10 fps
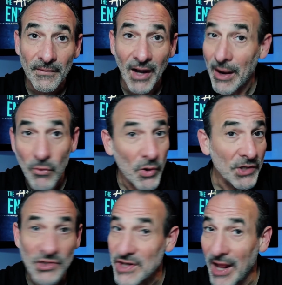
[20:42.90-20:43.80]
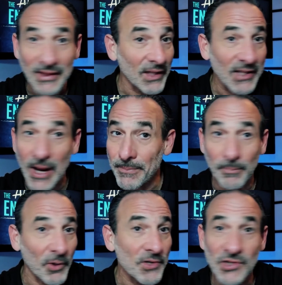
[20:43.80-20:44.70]
I was not the type
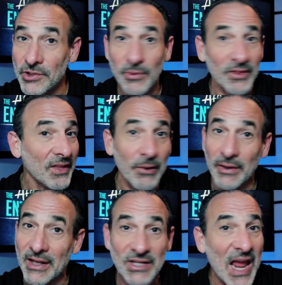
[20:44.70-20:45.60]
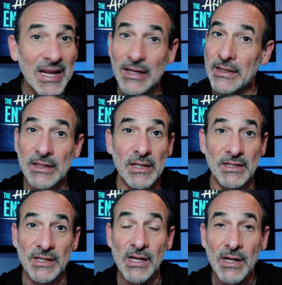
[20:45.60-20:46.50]
of person you would think would get taken in
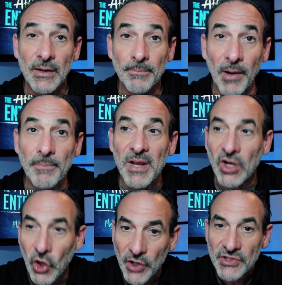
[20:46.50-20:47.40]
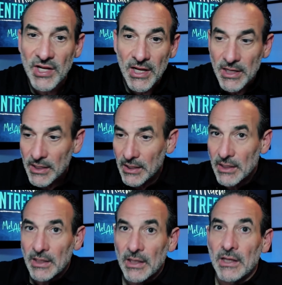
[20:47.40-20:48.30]
this. But because he
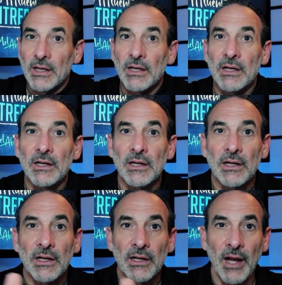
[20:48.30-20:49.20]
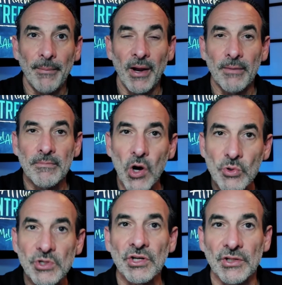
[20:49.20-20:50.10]
got my
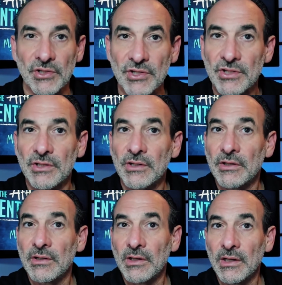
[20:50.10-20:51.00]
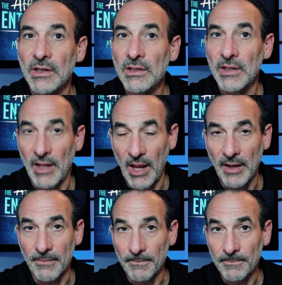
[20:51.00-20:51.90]
emotions in the game,